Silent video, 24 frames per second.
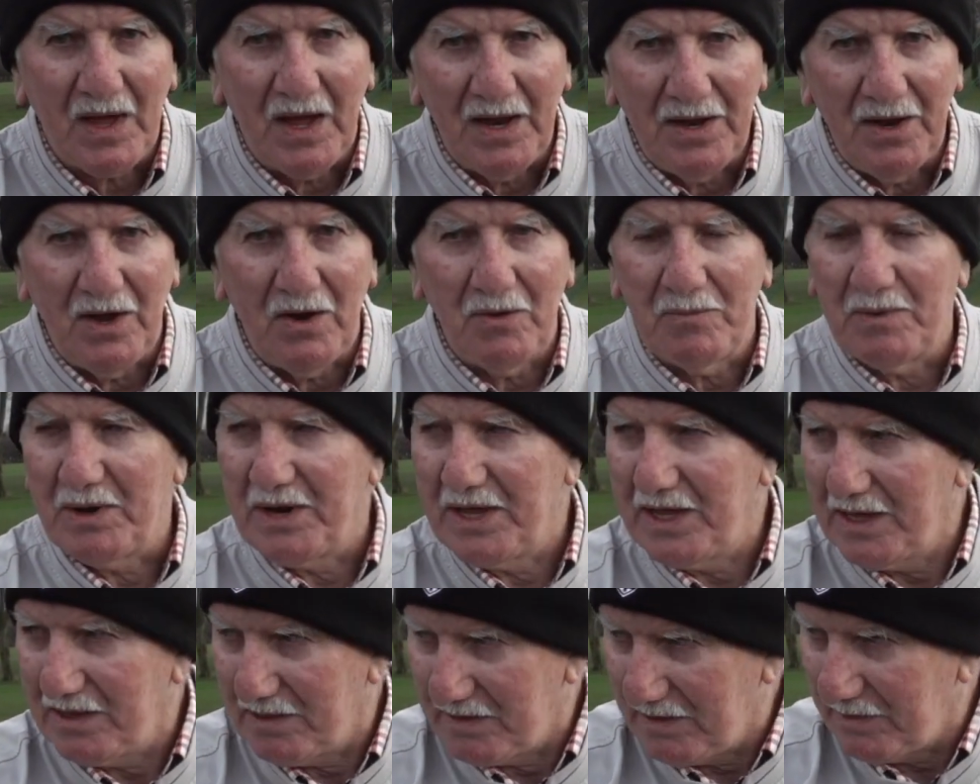I know, but
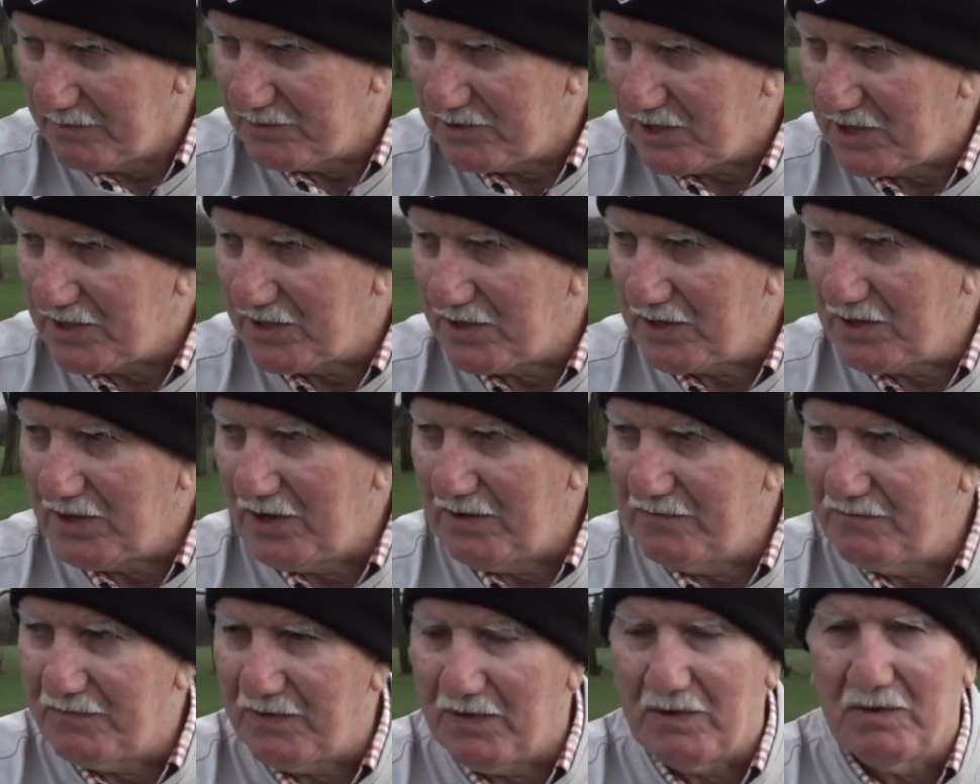he, he was on the
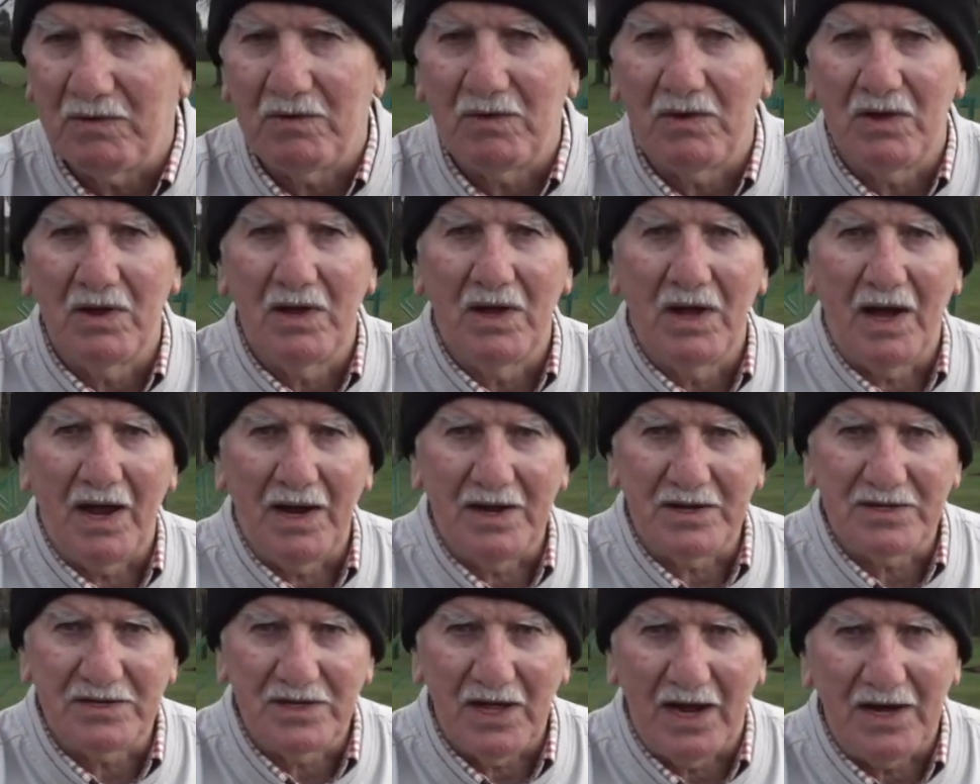green for...
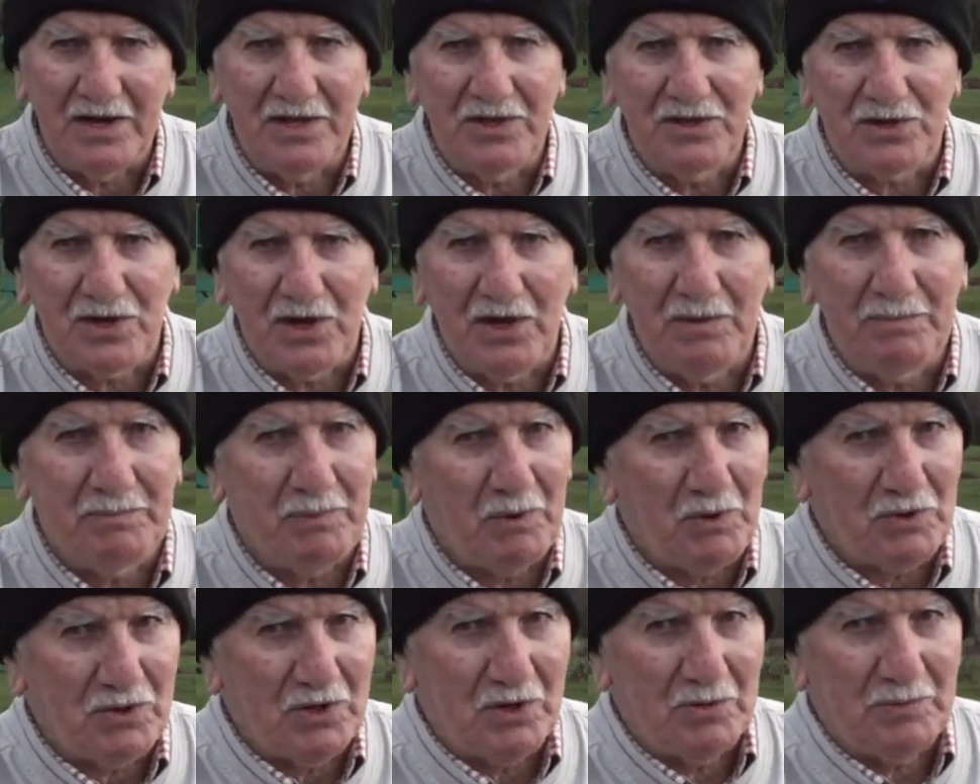And, his he three
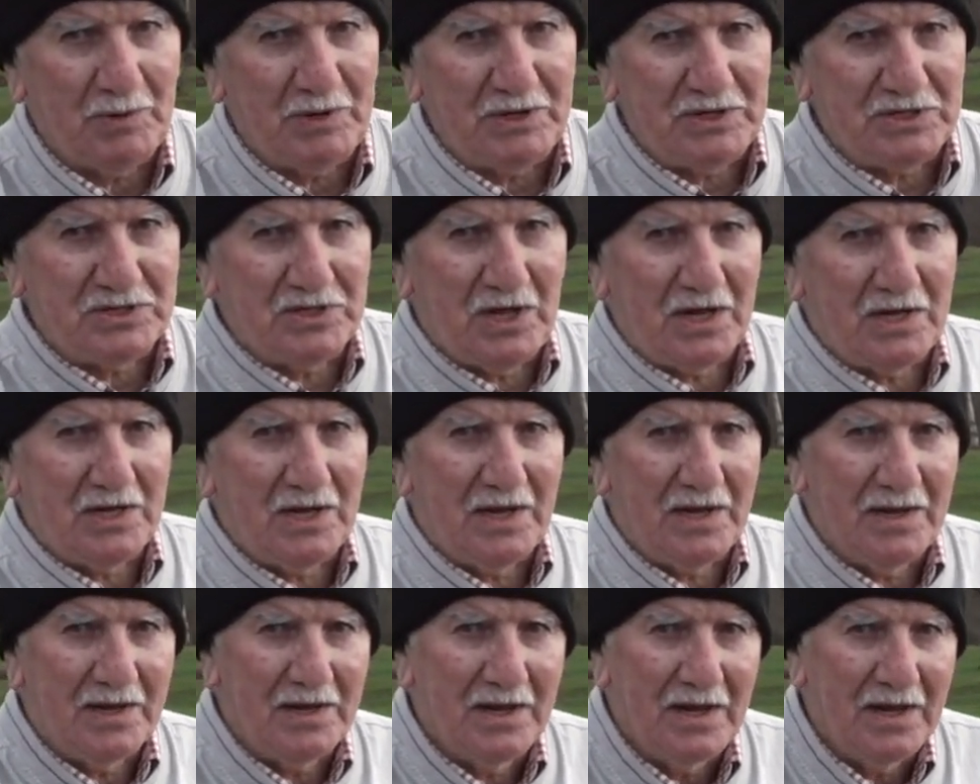putters... Never.
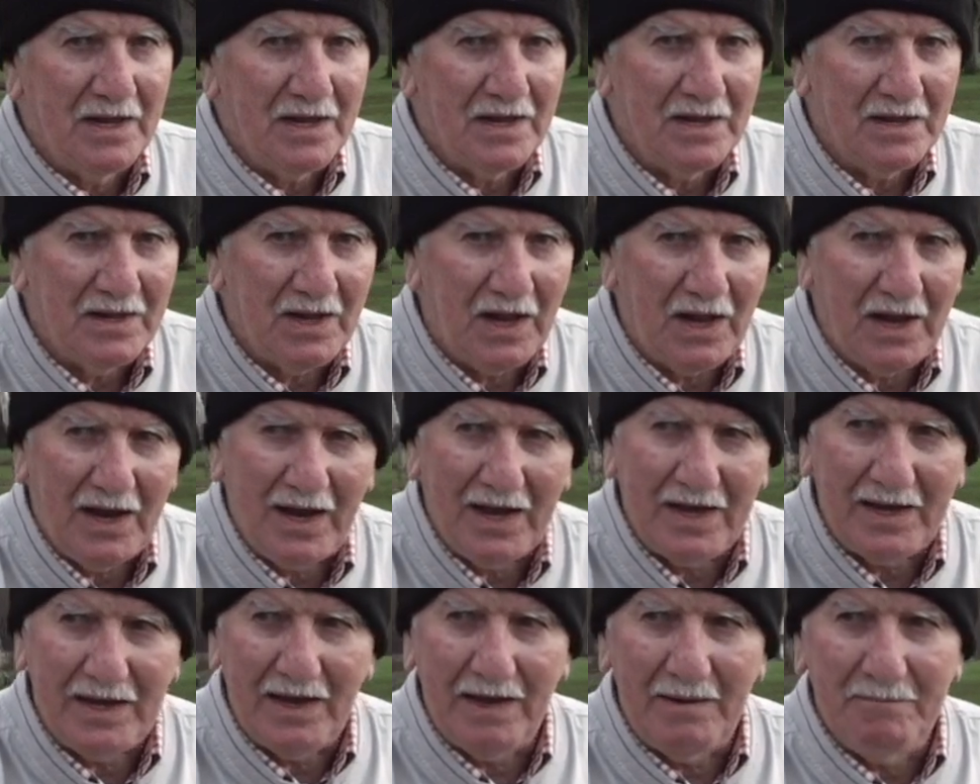That
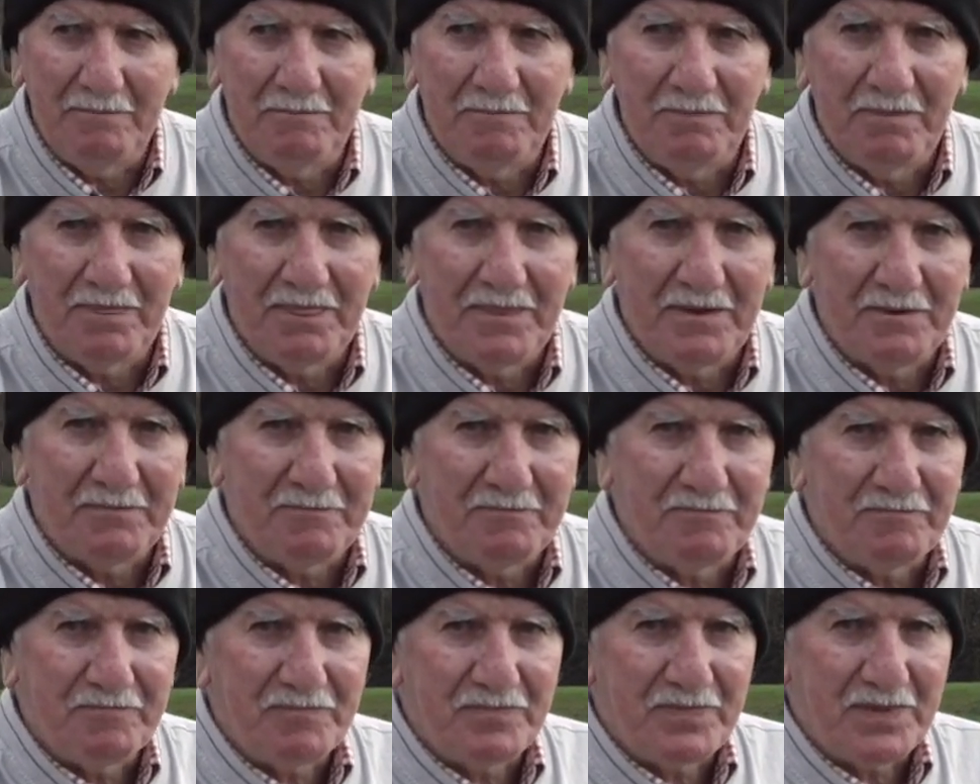green had him. all the dew
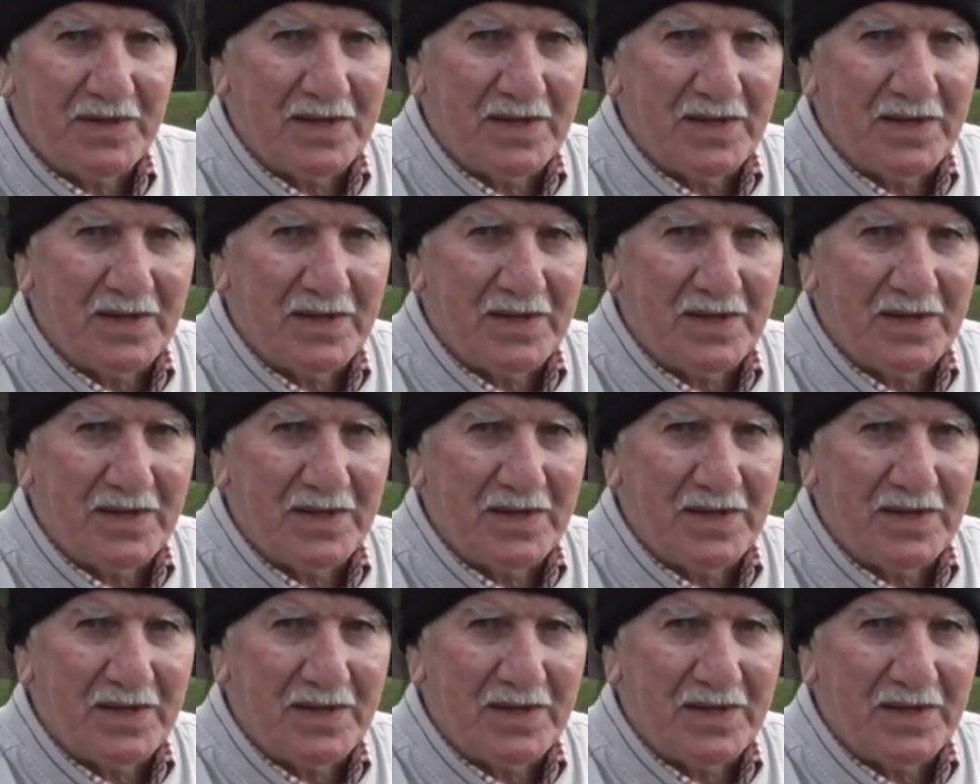on it. It was